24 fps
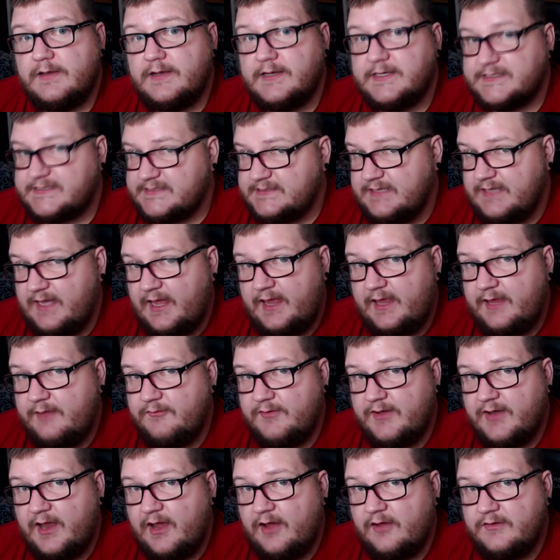and it's not
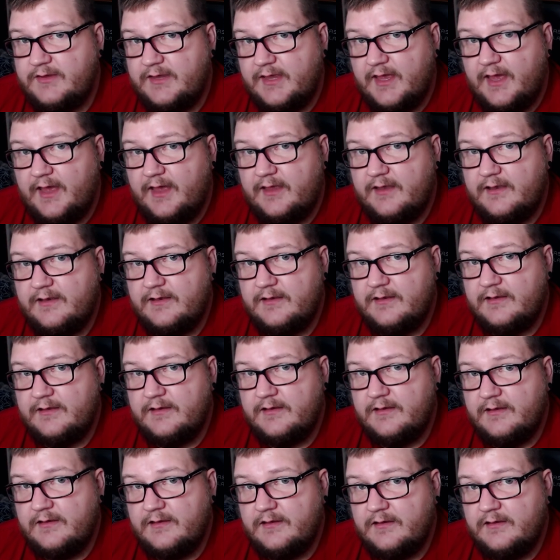even out yet,
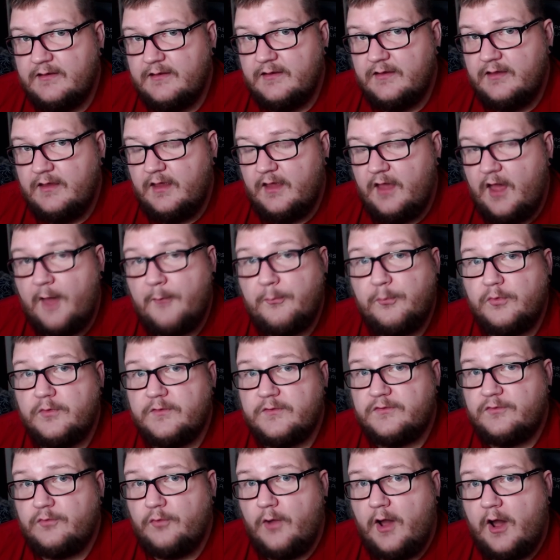
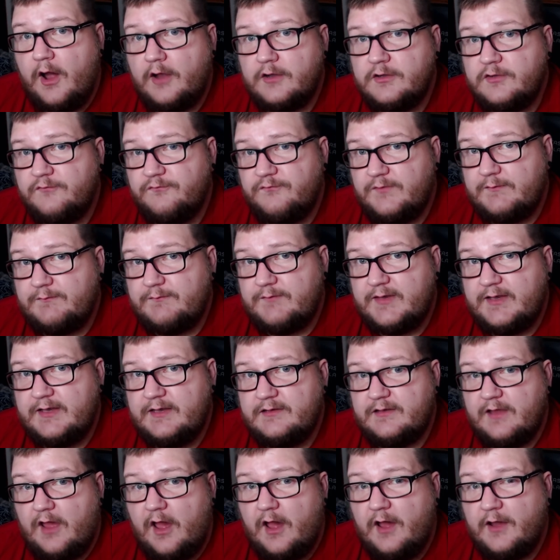upwards to 150
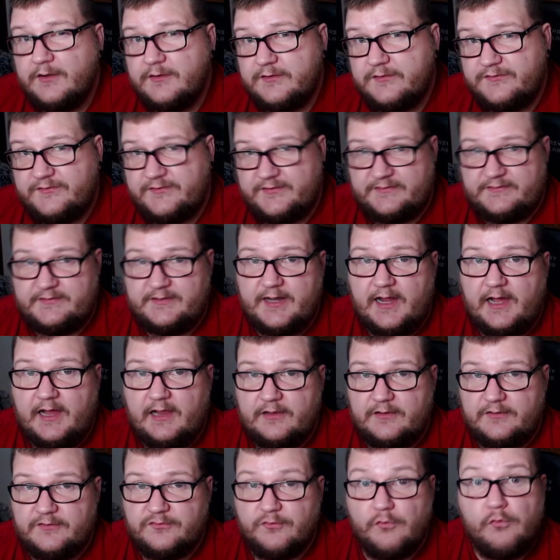to
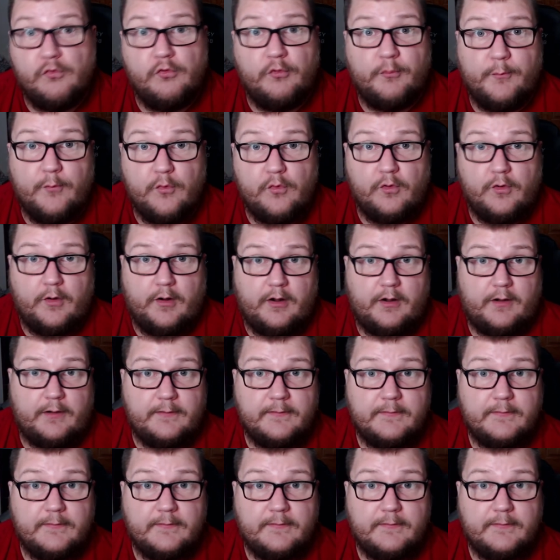$160 or more.